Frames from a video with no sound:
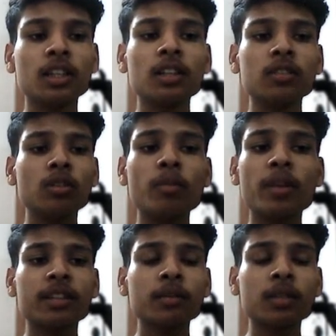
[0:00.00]
so the
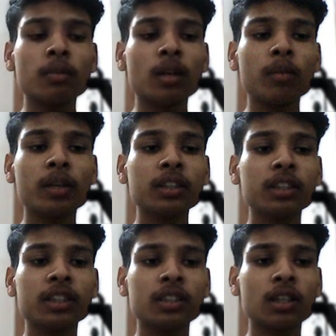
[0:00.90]
maximum sum among
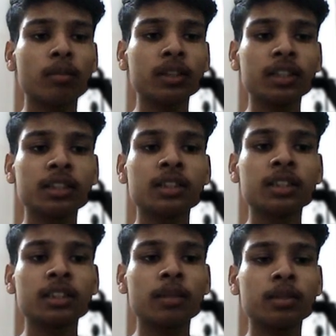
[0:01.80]
these
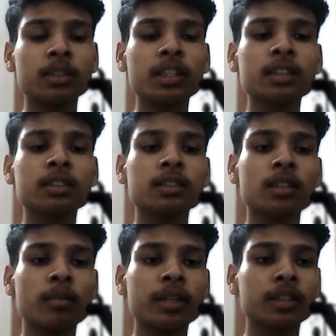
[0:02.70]
6 this
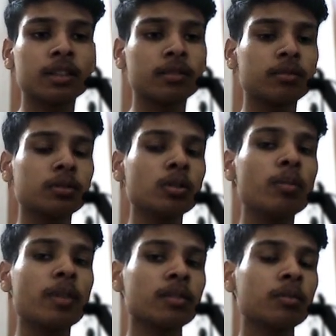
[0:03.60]
among so the
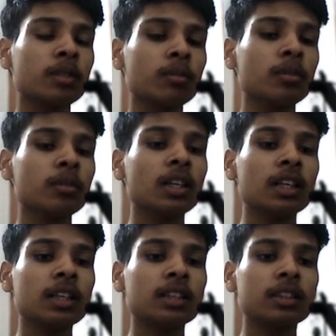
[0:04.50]
maximum sum
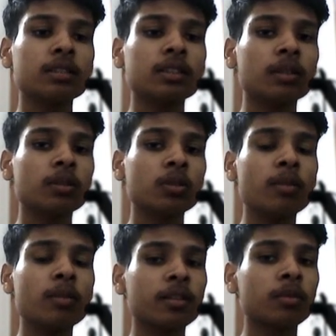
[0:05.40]
so the
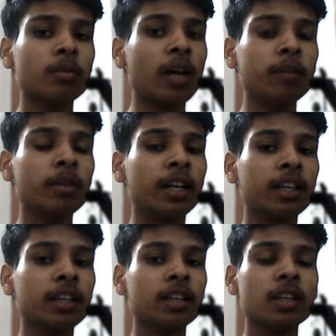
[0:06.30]
maximum sum I am
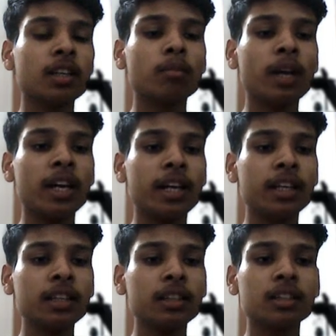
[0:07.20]
getting by
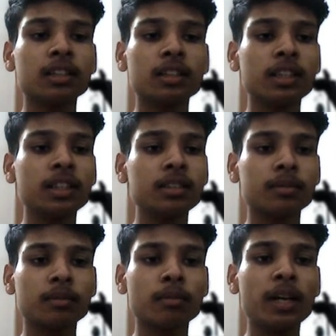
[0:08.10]
adding these
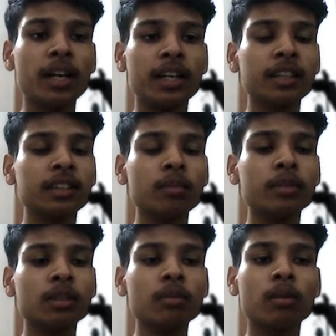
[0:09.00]
by adding
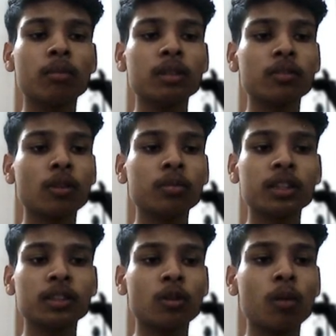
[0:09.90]
some numbers from
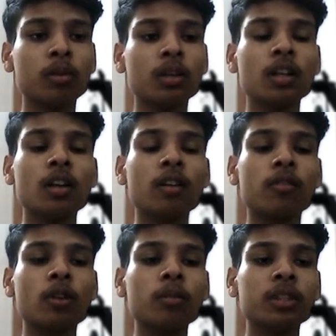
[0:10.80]
these top
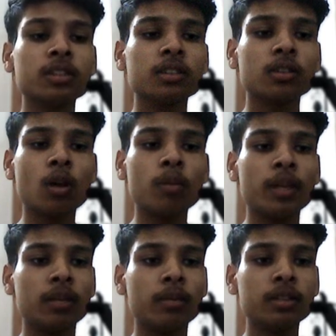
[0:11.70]

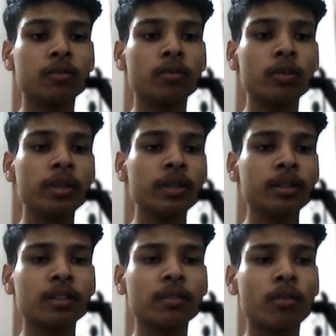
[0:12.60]
elements would be
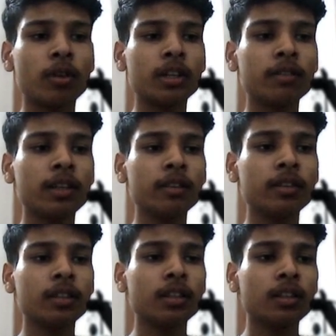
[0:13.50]
45
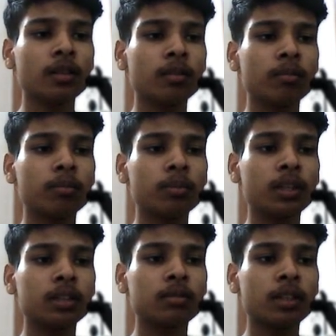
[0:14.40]

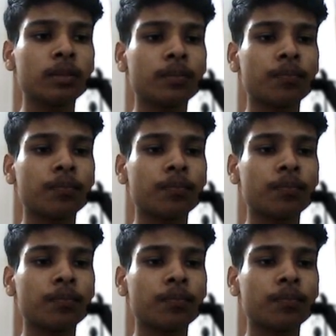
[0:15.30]
plus 1